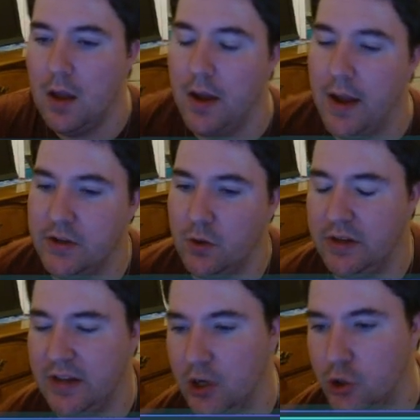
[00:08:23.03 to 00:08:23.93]
And so we
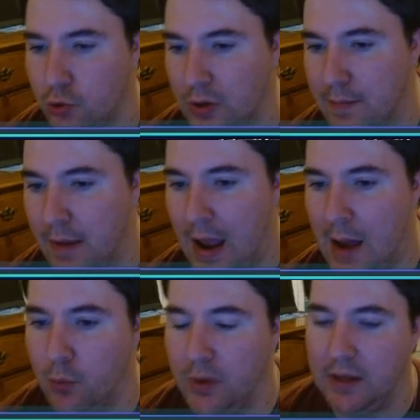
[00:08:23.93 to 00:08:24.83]
take our street
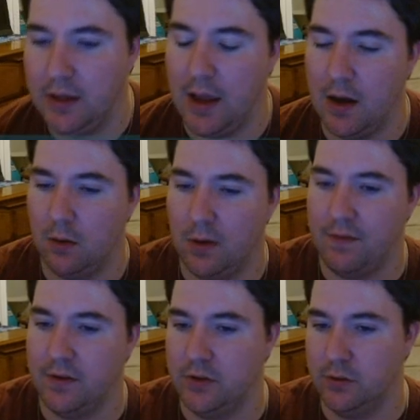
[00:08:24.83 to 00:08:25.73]
map. We get our
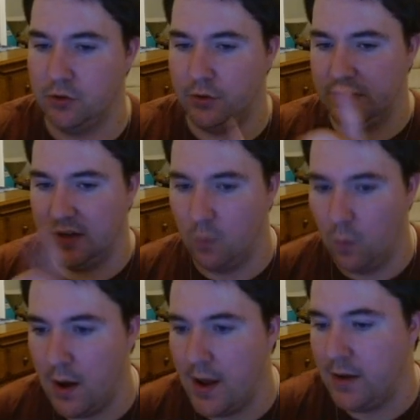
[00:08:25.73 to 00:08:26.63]
reference to a streets at
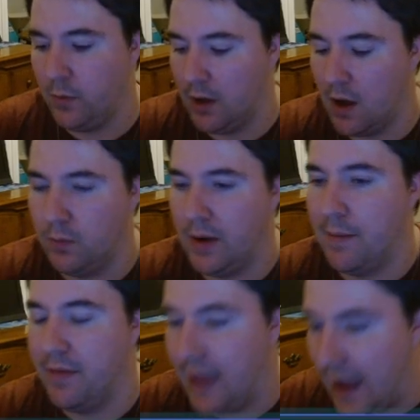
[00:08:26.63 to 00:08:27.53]
1. We unwrap
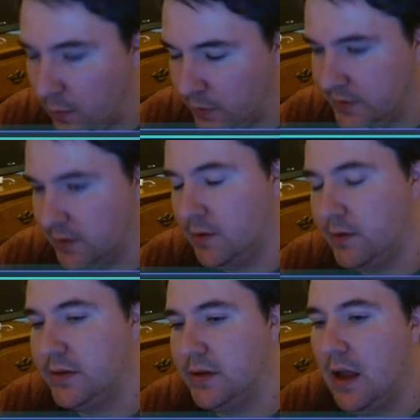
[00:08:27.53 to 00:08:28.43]
that
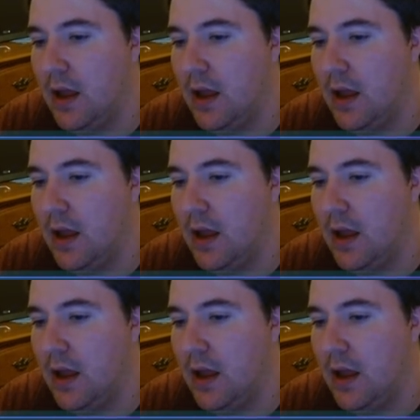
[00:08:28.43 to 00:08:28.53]
result.